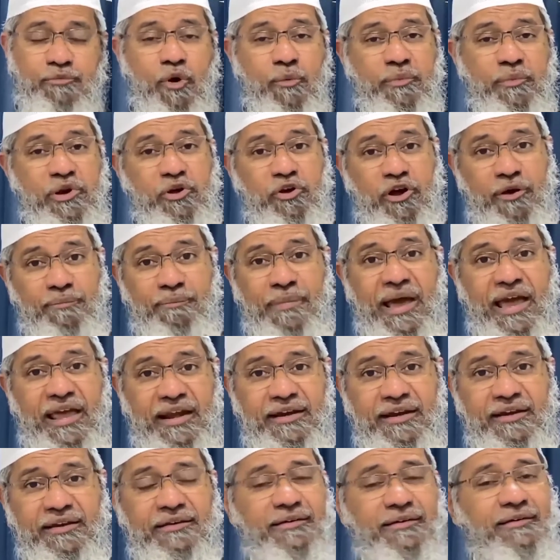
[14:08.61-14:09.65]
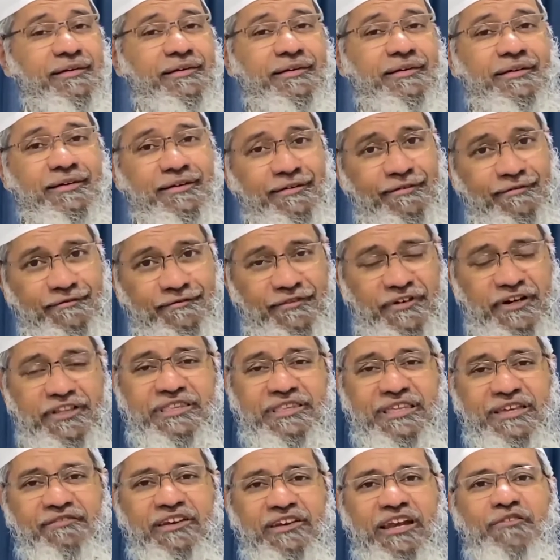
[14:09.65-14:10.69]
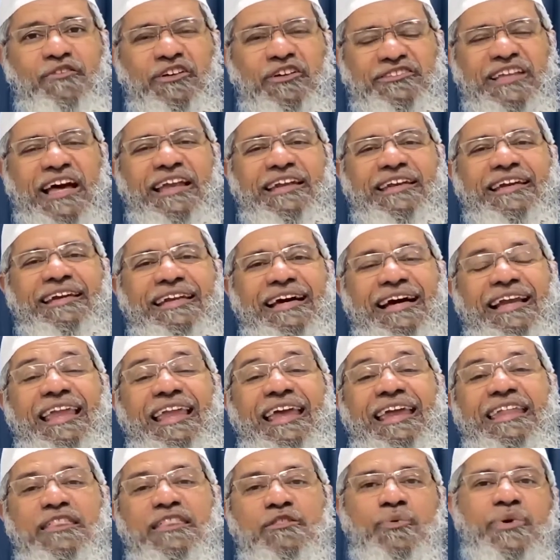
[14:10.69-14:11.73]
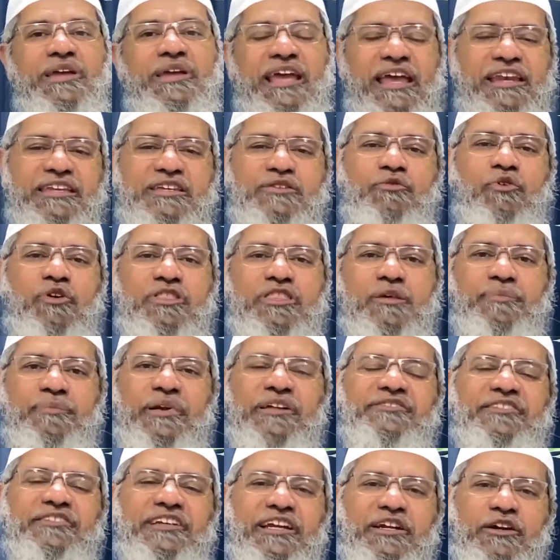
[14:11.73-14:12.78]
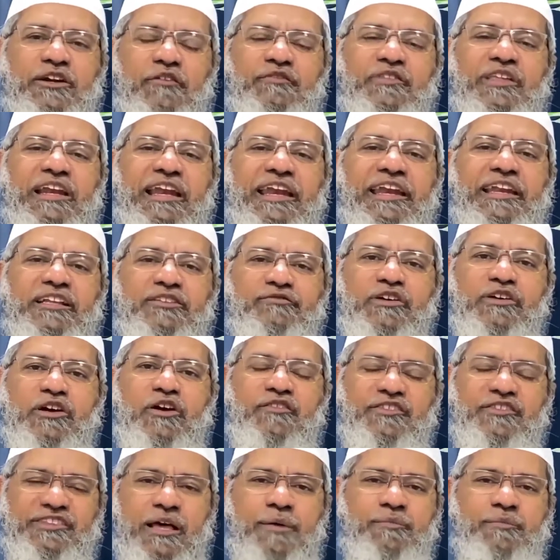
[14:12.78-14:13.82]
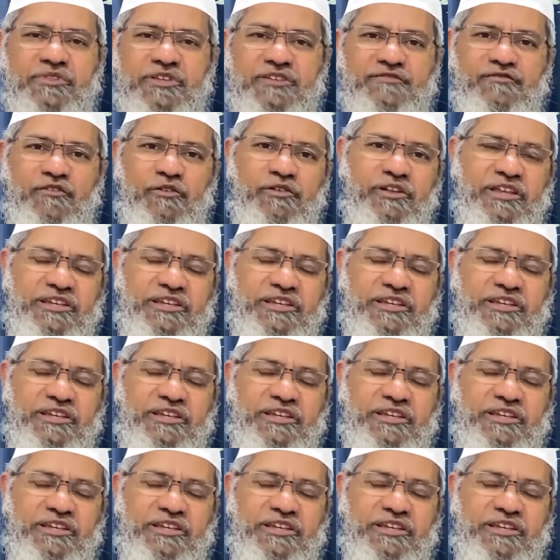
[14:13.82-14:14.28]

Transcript: The moment we got married, first thing we did was started a ladies wing, and she was the president of the ladies wing of Islamic Research